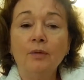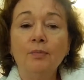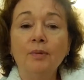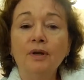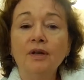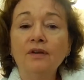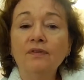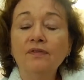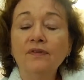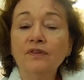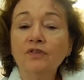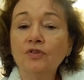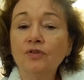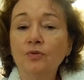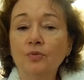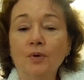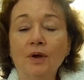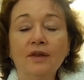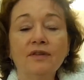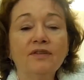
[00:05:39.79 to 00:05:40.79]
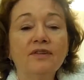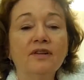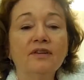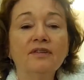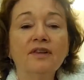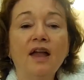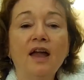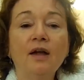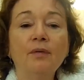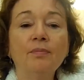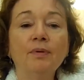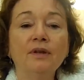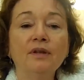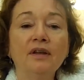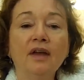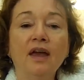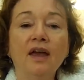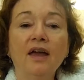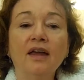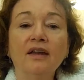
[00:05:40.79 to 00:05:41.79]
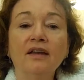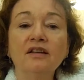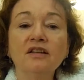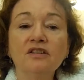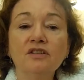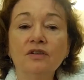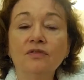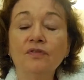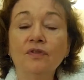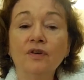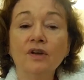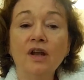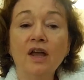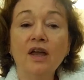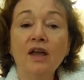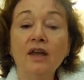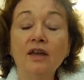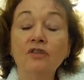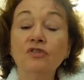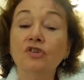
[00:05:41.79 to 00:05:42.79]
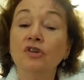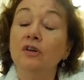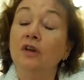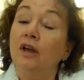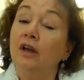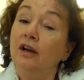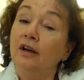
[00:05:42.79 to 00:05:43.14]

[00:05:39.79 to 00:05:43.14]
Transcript: but if a stress has happened at a different age,